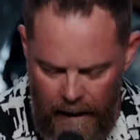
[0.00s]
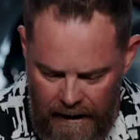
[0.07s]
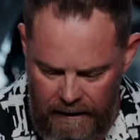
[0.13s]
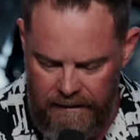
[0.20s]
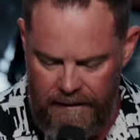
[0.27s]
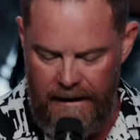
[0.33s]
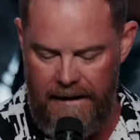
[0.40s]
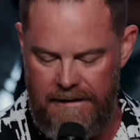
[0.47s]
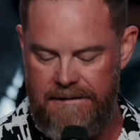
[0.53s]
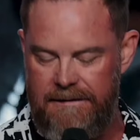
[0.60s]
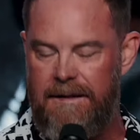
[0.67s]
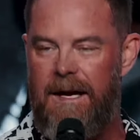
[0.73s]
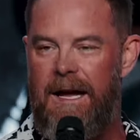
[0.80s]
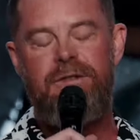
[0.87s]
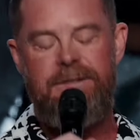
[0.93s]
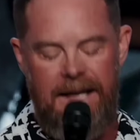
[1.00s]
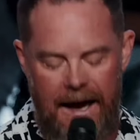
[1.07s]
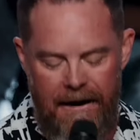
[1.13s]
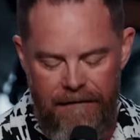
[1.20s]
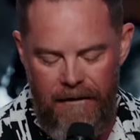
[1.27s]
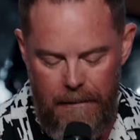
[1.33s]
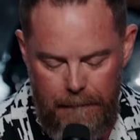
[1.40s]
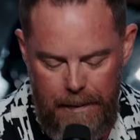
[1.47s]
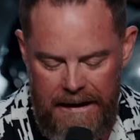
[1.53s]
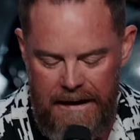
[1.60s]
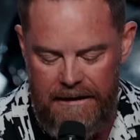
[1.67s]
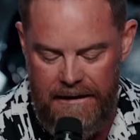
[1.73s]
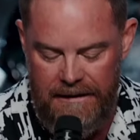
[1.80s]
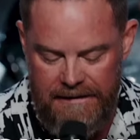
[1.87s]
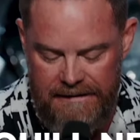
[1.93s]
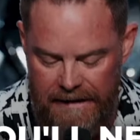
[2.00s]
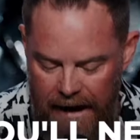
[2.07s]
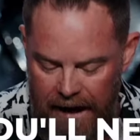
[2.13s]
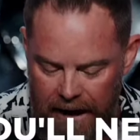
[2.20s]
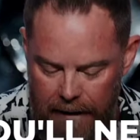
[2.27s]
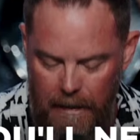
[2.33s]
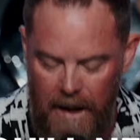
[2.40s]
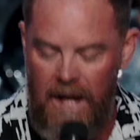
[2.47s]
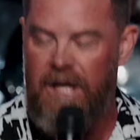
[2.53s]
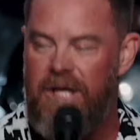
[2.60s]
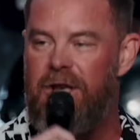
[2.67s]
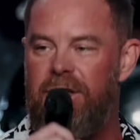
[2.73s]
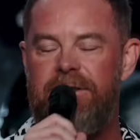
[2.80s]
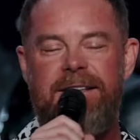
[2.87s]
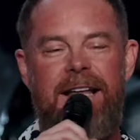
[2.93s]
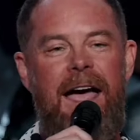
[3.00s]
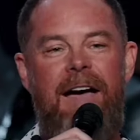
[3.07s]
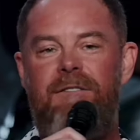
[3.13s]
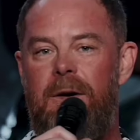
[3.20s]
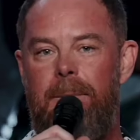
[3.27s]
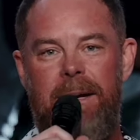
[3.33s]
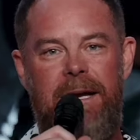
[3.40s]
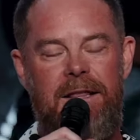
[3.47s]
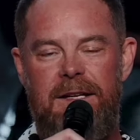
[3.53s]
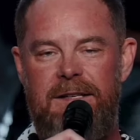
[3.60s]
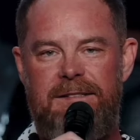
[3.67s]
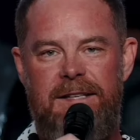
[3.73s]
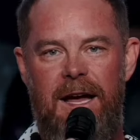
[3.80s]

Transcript: the wilderness. You'll never be the same. You'll never be the